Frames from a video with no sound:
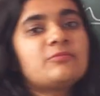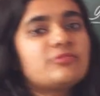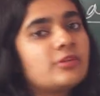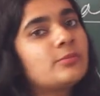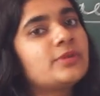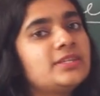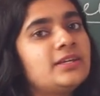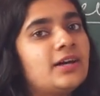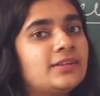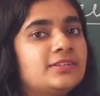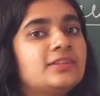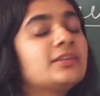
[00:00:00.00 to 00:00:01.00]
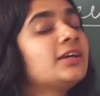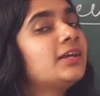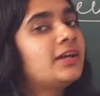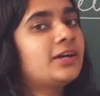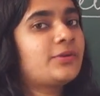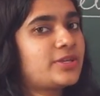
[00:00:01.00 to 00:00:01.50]
form or the other
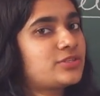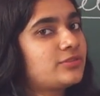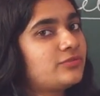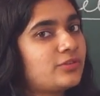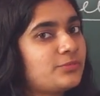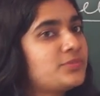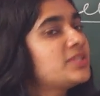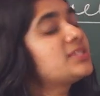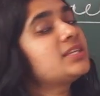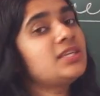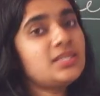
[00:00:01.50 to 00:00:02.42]
a question from this